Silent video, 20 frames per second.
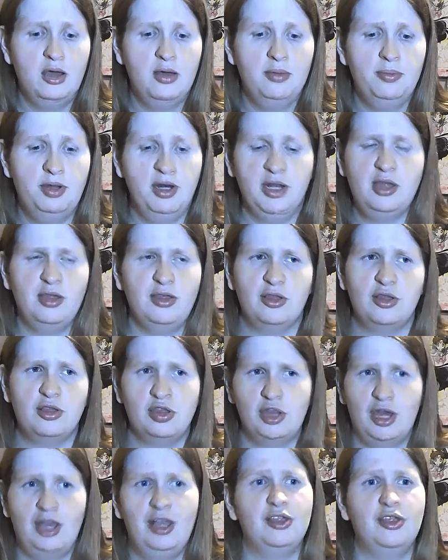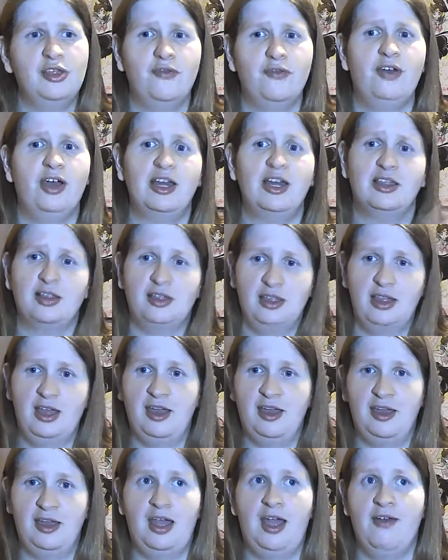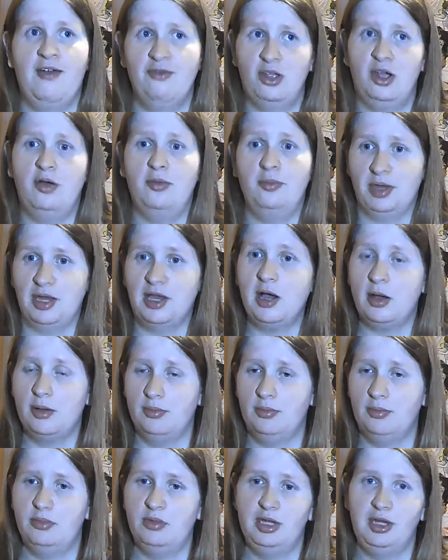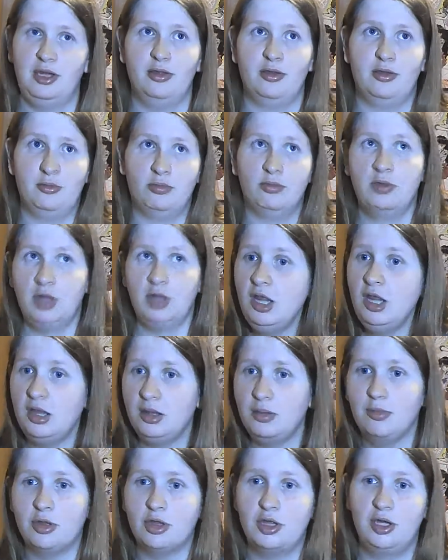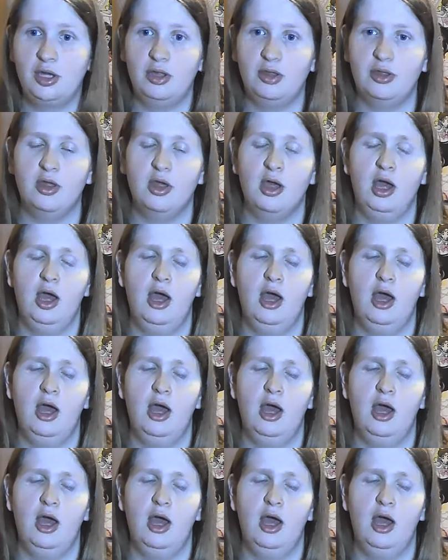but it doesn't change the fact that they have now become these killing machines.